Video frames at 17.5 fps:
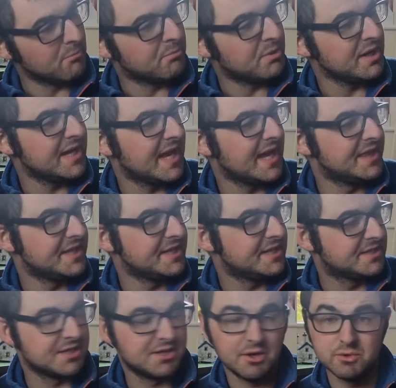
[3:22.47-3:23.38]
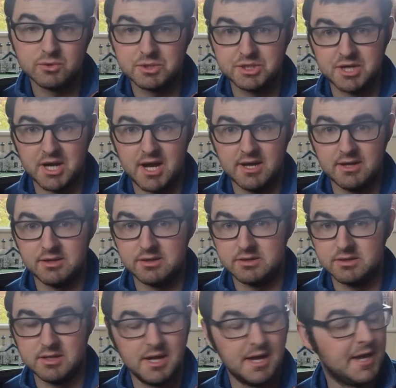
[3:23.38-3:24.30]
But yeah, this is an old
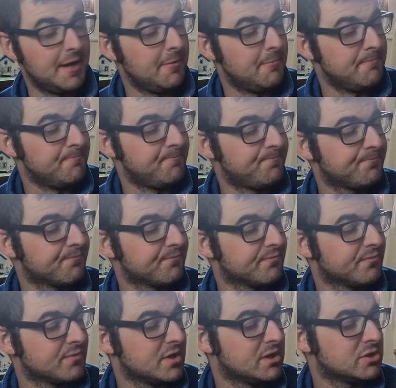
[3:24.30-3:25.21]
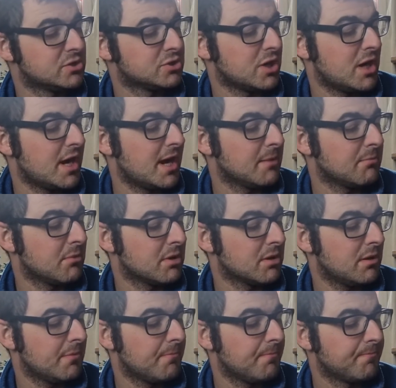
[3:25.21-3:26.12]
style Triang
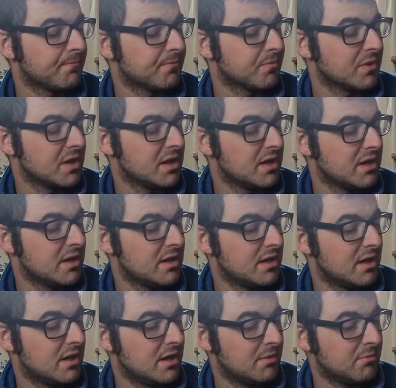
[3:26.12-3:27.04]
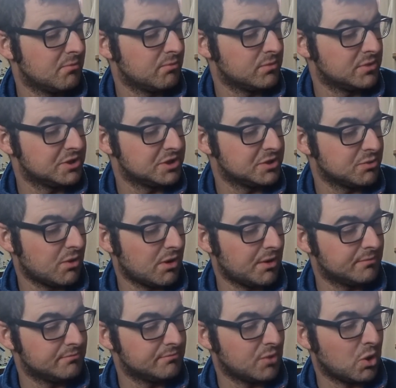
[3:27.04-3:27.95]
model, which is
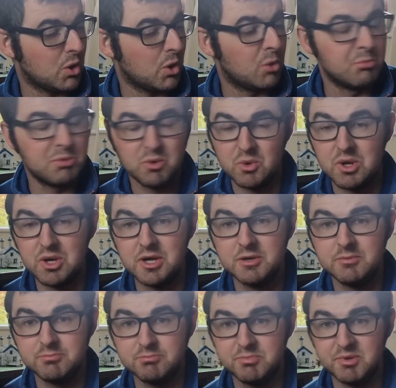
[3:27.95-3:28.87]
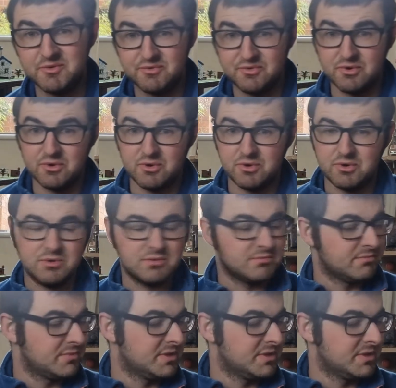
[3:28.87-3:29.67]
what Hornby were before.